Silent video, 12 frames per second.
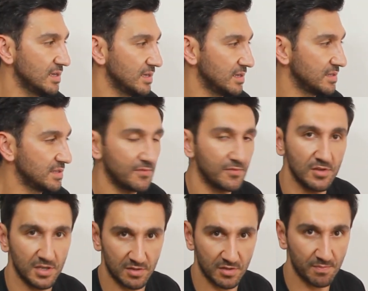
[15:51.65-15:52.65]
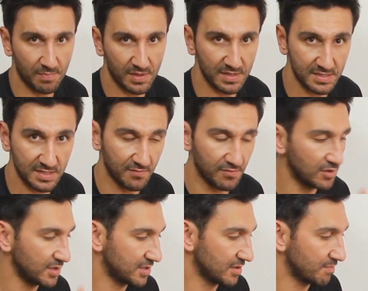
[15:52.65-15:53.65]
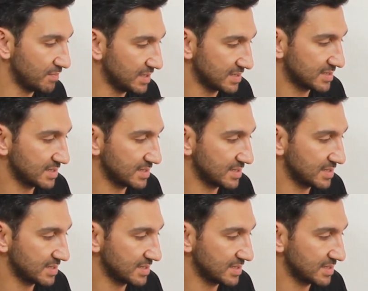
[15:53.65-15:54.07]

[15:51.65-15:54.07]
defoliated parts, defoliated buds,